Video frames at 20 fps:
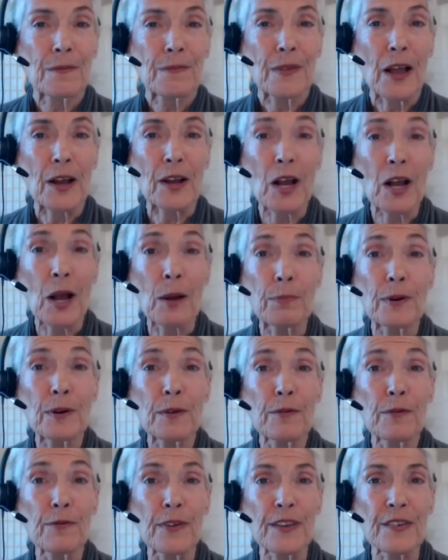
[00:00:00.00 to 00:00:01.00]
a couple of
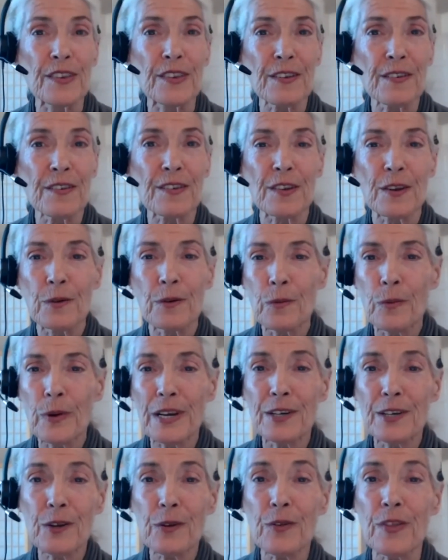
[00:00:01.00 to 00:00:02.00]
visits, we
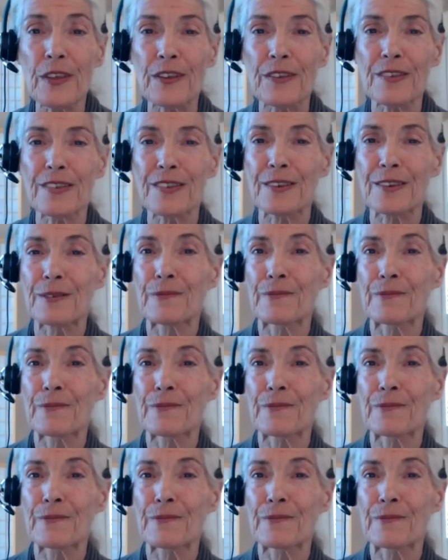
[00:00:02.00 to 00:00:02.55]
do this.